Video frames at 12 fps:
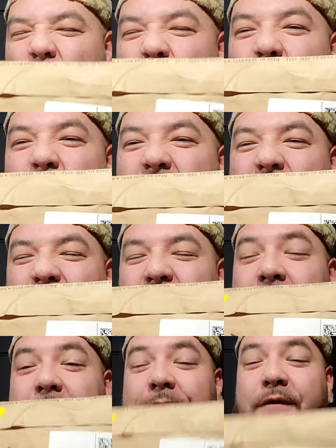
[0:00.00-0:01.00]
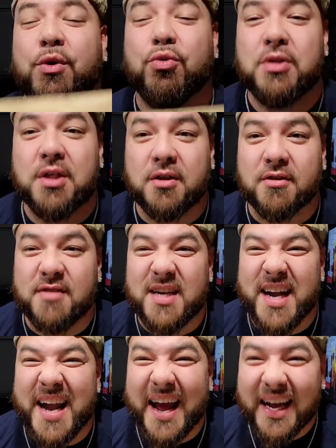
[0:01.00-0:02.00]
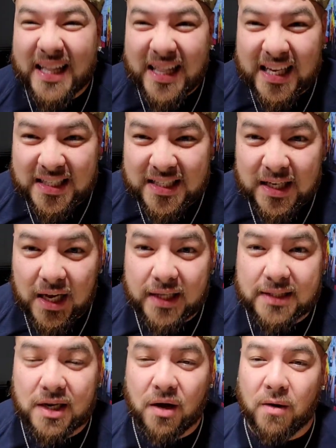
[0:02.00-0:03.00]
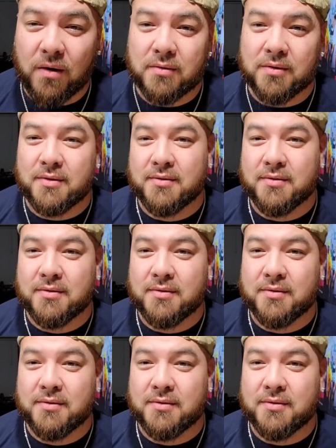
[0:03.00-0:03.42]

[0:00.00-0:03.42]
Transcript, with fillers: oil diffuser necklace, it's called.